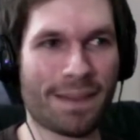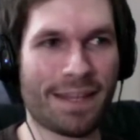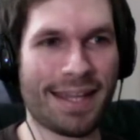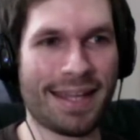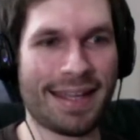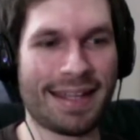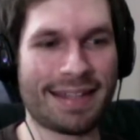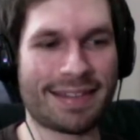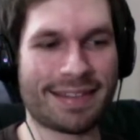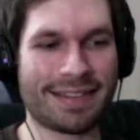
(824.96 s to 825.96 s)

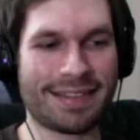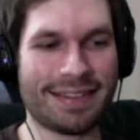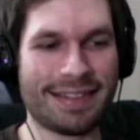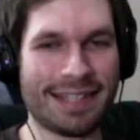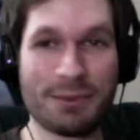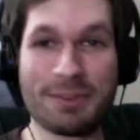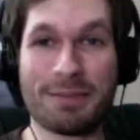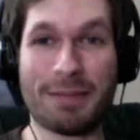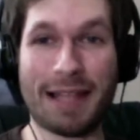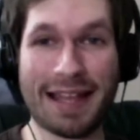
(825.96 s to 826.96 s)
and it was
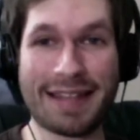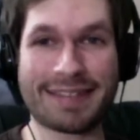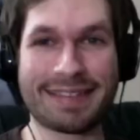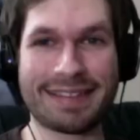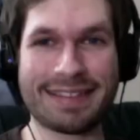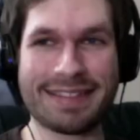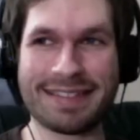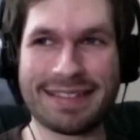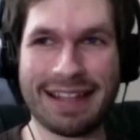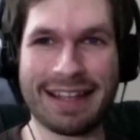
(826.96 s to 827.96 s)
a blast.
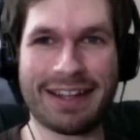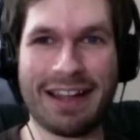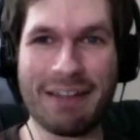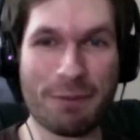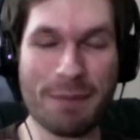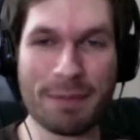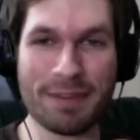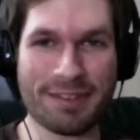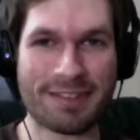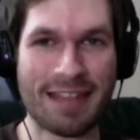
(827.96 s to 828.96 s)
Just like, I
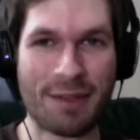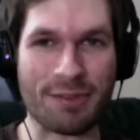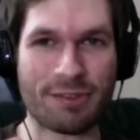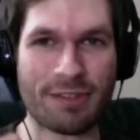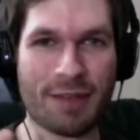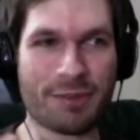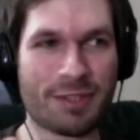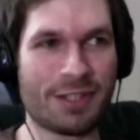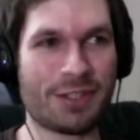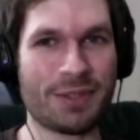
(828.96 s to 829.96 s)
remembered the sounds
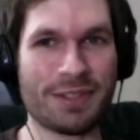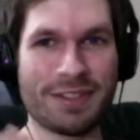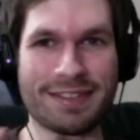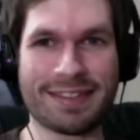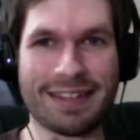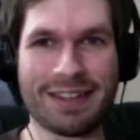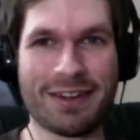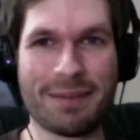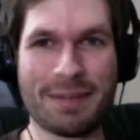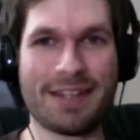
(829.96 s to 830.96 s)
hit you and you're just like,
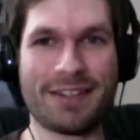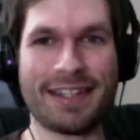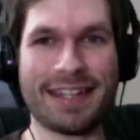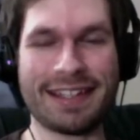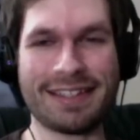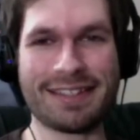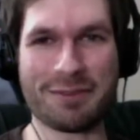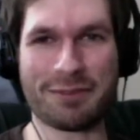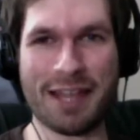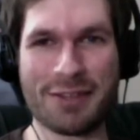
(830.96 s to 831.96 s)
oh, I'm here again. It's
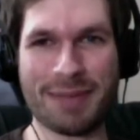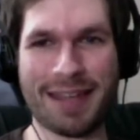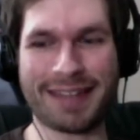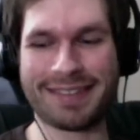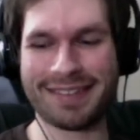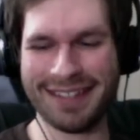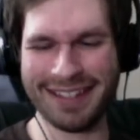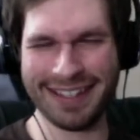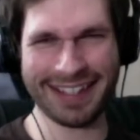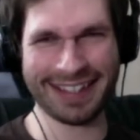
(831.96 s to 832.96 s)
like flashbacks.
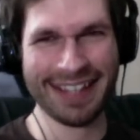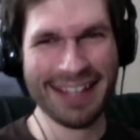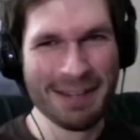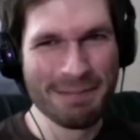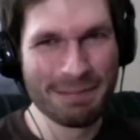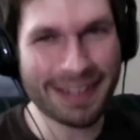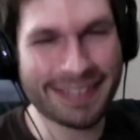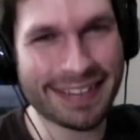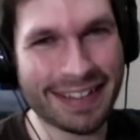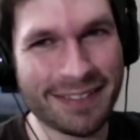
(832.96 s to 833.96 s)

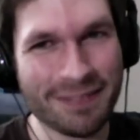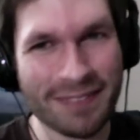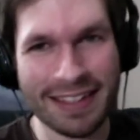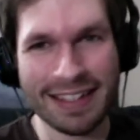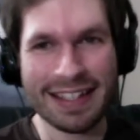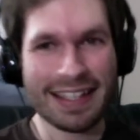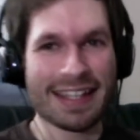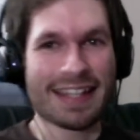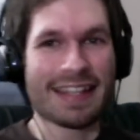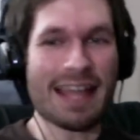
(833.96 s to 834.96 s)
But
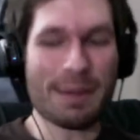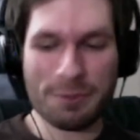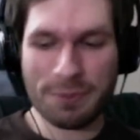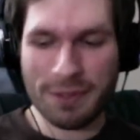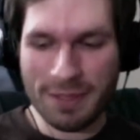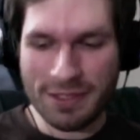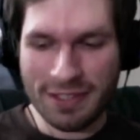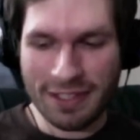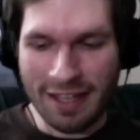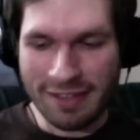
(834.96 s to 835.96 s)
that was pretty much
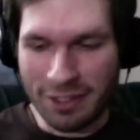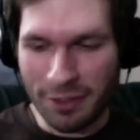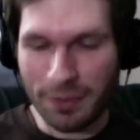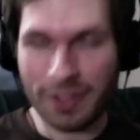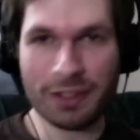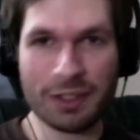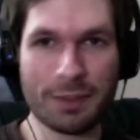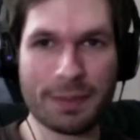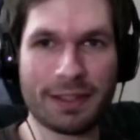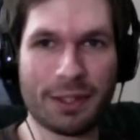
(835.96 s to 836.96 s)
it, guys. I know I'm running a
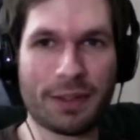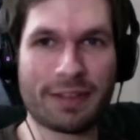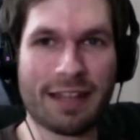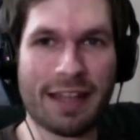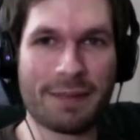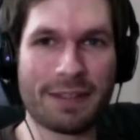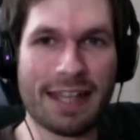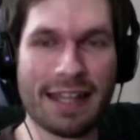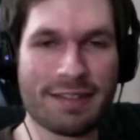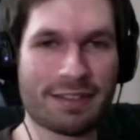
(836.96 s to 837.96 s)
little bit low on time, but
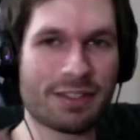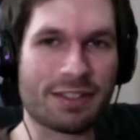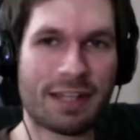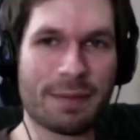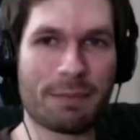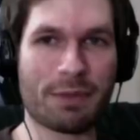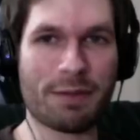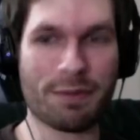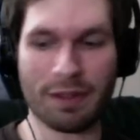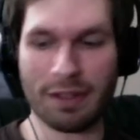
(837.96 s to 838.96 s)
yeah, that's just kind of my
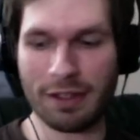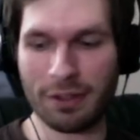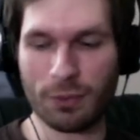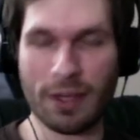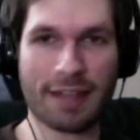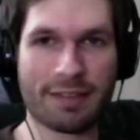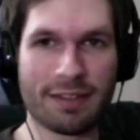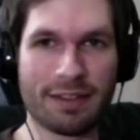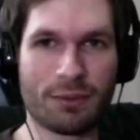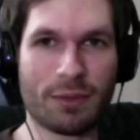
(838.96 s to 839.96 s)
brief rant
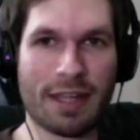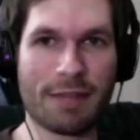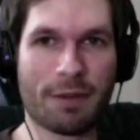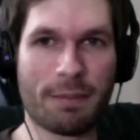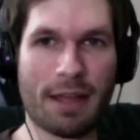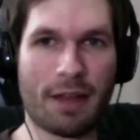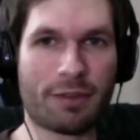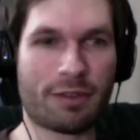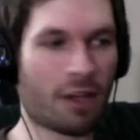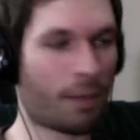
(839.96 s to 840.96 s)
and rave
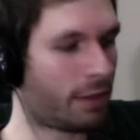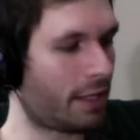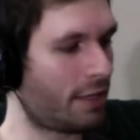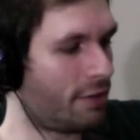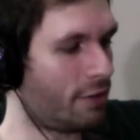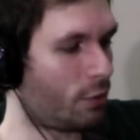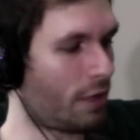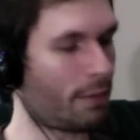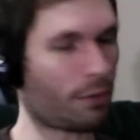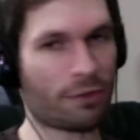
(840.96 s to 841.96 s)
about Tom Clancy's
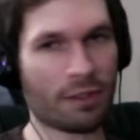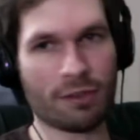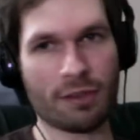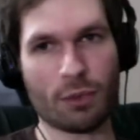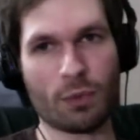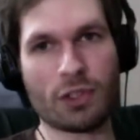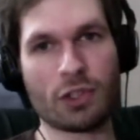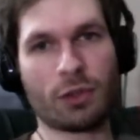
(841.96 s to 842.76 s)
Rainbow Six, the original